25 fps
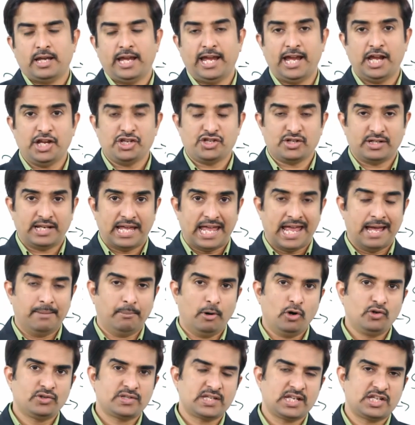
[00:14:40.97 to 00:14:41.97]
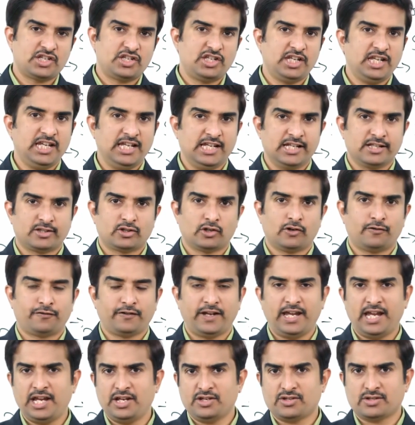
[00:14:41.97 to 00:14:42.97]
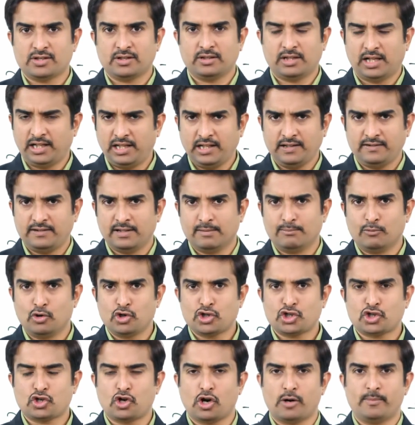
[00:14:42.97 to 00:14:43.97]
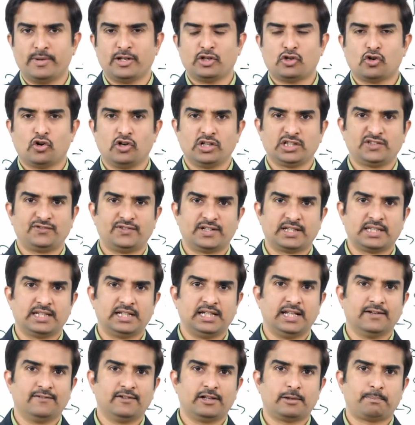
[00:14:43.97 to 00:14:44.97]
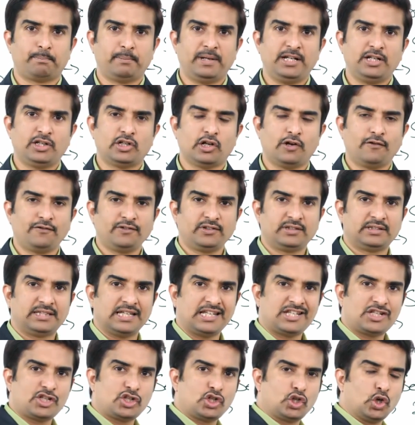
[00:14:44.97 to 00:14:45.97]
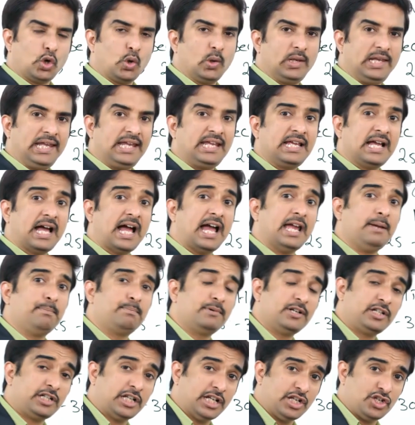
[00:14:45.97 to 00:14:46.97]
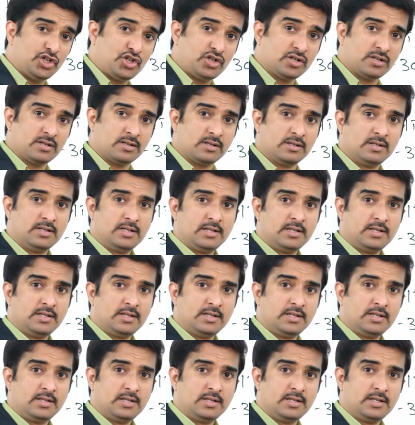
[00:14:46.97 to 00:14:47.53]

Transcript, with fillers: aged above 60 years of age, that is the most common cause for the development of systolic hypertension,